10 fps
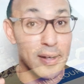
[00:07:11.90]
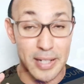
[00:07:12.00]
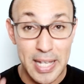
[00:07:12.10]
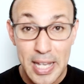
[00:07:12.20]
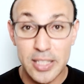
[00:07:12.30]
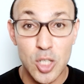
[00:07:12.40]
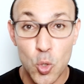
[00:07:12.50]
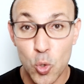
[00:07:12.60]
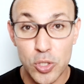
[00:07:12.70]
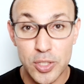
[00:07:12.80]
easy
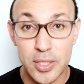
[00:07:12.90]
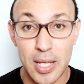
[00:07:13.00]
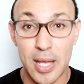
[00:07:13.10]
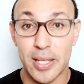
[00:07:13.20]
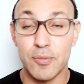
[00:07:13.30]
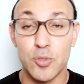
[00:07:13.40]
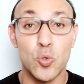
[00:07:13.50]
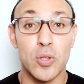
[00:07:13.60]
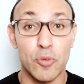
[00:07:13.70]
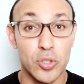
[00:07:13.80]
course, gives you
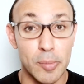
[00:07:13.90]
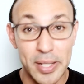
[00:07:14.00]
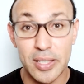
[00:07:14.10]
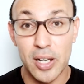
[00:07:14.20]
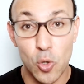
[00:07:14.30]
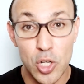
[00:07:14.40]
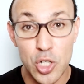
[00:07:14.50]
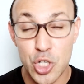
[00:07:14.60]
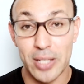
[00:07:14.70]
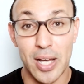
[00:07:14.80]
the fundamental knowledge
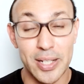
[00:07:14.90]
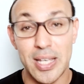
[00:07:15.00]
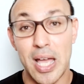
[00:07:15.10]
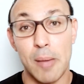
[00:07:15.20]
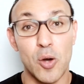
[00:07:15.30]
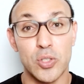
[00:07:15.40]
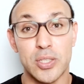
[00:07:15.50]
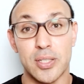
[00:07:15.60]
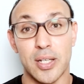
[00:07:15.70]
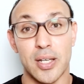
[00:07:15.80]
and idea about
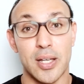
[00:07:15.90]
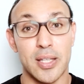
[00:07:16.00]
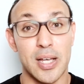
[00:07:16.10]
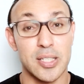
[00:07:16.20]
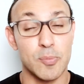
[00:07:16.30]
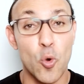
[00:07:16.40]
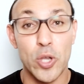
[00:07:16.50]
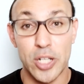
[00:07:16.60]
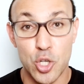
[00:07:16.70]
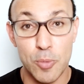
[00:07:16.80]
the spoken
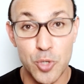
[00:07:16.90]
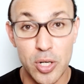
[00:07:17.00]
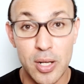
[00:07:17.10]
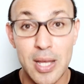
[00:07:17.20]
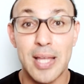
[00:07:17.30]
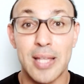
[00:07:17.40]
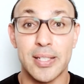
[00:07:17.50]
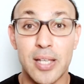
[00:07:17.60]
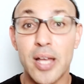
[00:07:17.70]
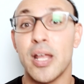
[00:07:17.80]
Egyptian. The
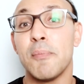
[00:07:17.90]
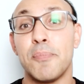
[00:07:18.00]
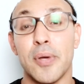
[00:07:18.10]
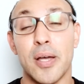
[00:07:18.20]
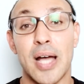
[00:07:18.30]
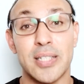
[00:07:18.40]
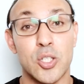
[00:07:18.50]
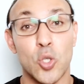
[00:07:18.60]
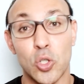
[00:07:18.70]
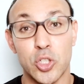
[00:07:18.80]
sign up, as I
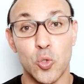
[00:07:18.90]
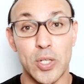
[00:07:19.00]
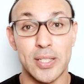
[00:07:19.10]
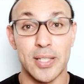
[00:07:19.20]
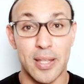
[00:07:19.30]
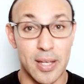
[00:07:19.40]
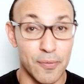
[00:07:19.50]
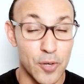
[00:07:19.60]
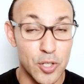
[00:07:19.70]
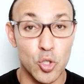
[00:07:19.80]
told you, is in the
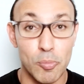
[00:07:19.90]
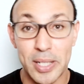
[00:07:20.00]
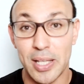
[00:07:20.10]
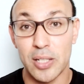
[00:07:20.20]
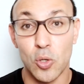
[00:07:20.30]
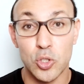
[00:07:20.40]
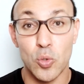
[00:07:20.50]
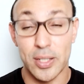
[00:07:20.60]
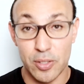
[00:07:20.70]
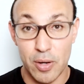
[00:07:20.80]
first comment and also in
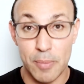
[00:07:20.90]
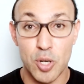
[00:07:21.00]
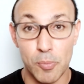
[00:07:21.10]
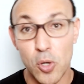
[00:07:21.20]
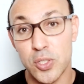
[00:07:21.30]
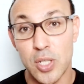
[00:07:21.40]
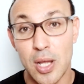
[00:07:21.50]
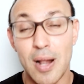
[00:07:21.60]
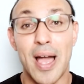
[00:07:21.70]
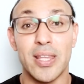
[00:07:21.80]
the description box.
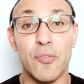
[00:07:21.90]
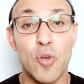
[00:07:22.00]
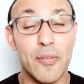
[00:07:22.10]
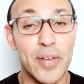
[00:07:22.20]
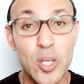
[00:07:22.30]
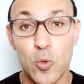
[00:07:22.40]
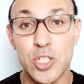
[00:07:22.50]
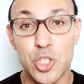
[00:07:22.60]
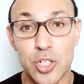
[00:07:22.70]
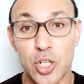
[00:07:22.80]
And if you have any
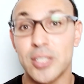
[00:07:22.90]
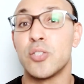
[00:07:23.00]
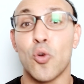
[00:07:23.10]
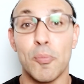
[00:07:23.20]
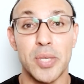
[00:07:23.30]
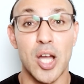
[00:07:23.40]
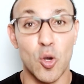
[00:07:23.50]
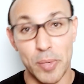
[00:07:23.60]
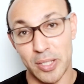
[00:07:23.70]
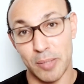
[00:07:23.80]
question, just drop me a
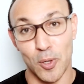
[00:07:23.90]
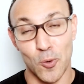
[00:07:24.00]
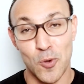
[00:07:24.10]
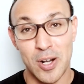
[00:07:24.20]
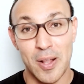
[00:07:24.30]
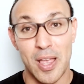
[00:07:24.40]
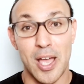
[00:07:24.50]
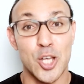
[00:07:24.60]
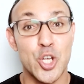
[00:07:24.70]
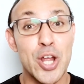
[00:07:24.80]
comment below.
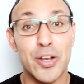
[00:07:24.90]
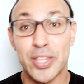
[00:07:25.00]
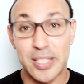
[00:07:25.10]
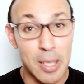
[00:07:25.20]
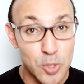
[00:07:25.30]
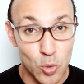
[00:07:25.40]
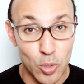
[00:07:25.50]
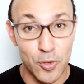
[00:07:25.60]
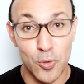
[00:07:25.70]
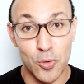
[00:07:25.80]
Share this episode
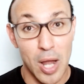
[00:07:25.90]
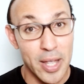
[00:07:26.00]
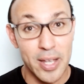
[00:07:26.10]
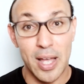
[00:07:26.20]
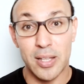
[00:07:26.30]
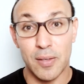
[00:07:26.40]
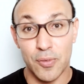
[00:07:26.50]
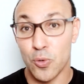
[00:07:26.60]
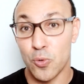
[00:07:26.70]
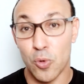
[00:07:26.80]
if you like, and if
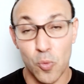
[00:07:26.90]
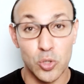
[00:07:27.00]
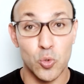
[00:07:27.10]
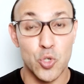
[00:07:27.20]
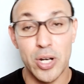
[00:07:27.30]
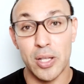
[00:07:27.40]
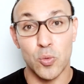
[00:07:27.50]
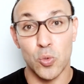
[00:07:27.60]
you want to share to